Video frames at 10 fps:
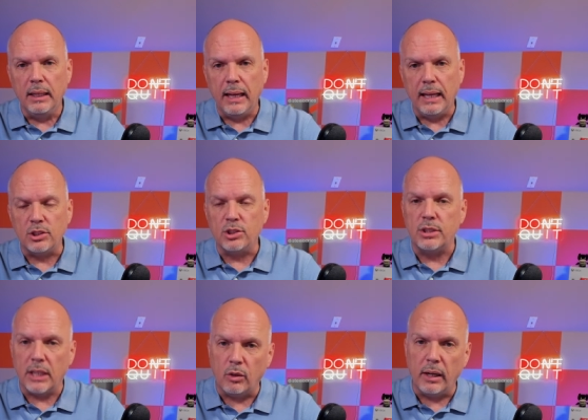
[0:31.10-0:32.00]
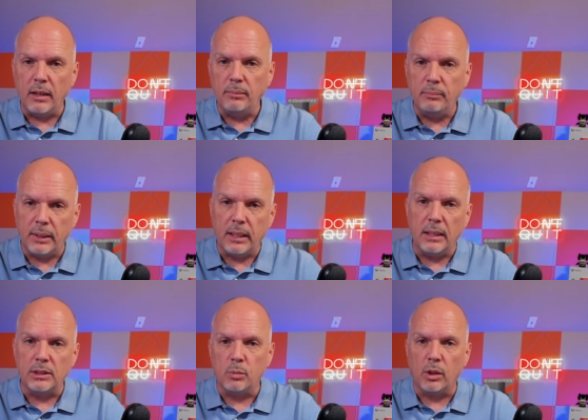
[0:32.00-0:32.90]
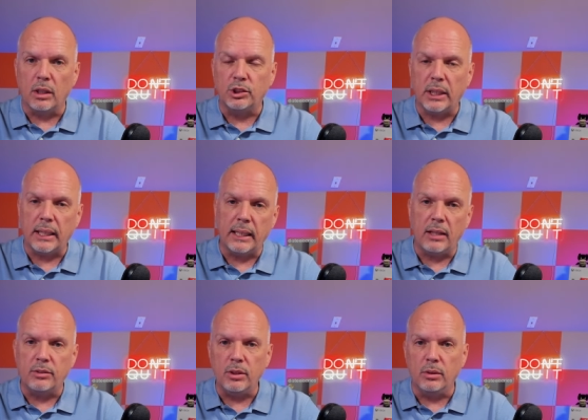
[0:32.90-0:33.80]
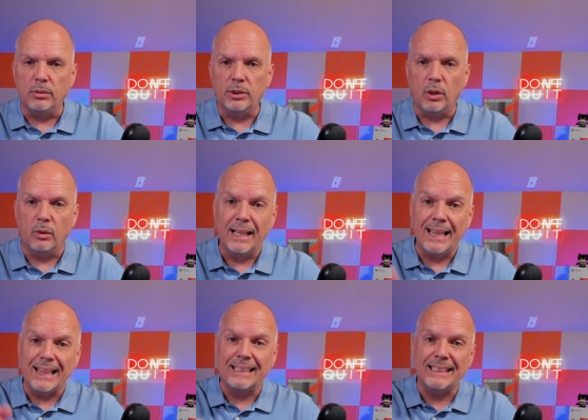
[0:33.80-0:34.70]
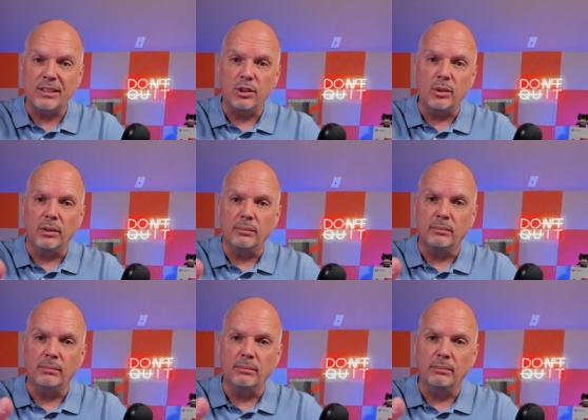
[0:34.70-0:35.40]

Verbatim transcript: And so stick around because we're going to check it out too. So let's get to it.